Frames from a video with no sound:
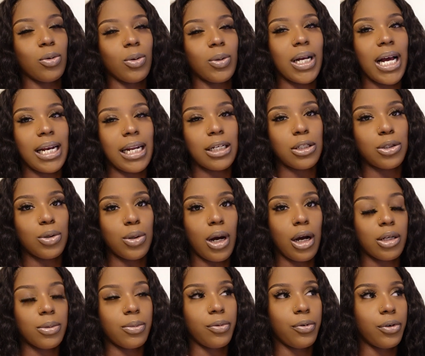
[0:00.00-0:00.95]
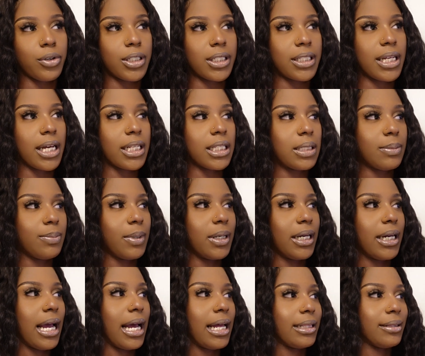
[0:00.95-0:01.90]
We've got like 2 hours before it sets,
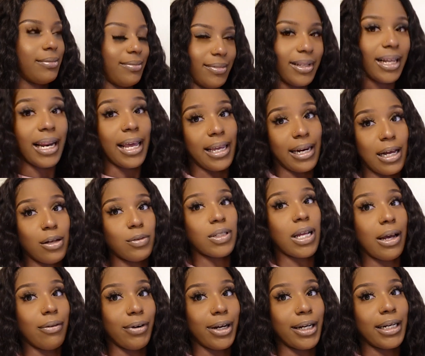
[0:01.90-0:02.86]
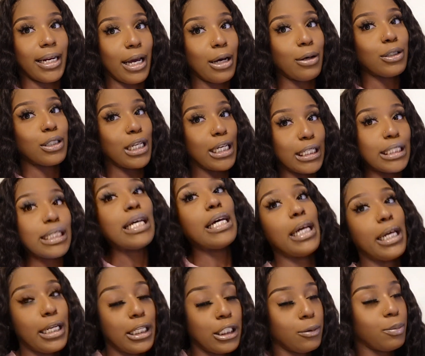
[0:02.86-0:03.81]
but the lighting outside right now is
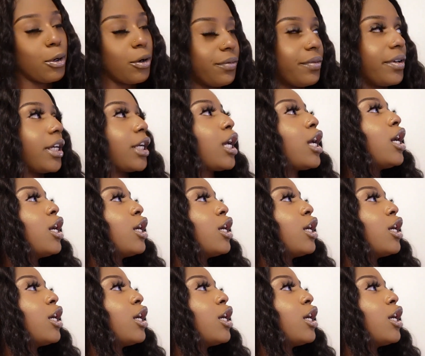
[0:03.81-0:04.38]
hitting. It's perfect.